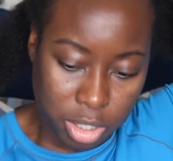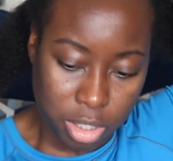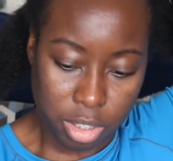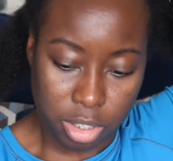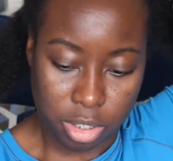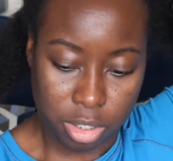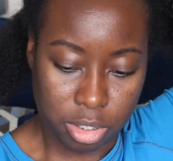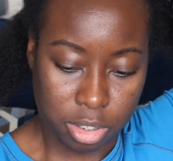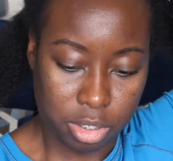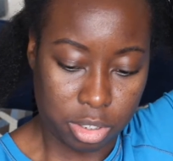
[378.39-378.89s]

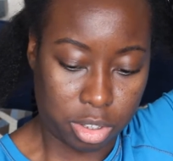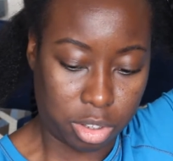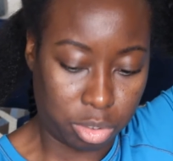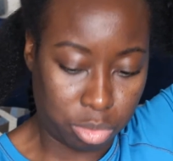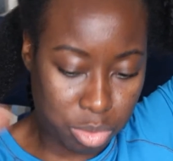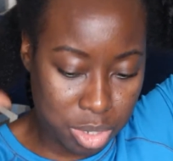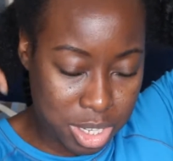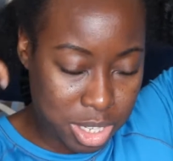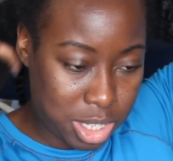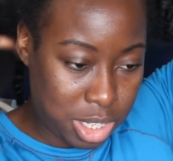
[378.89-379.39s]

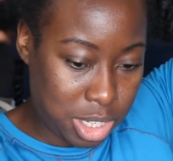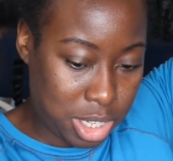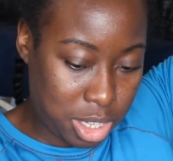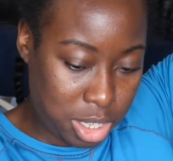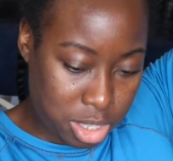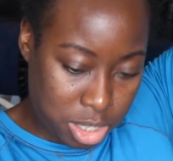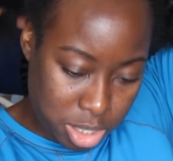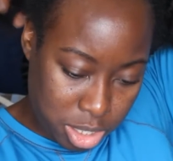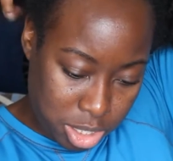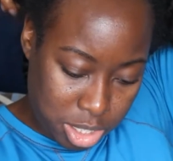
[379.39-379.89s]

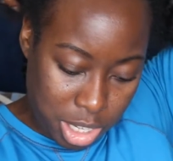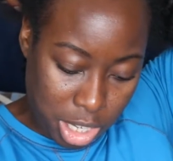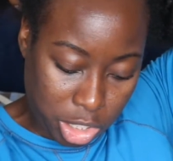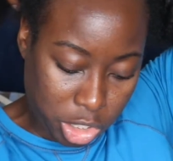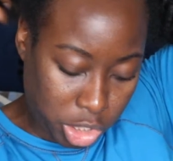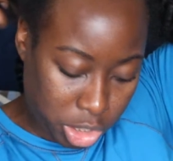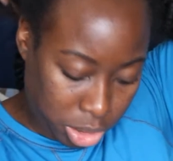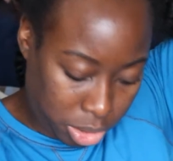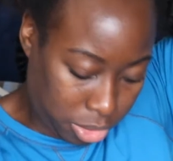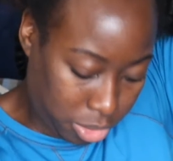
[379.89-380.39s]
3C
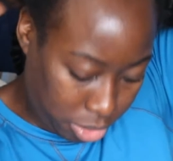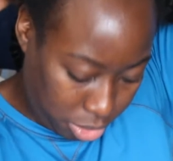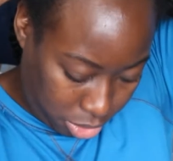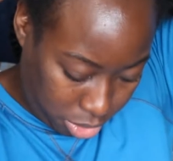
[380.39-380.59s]
section.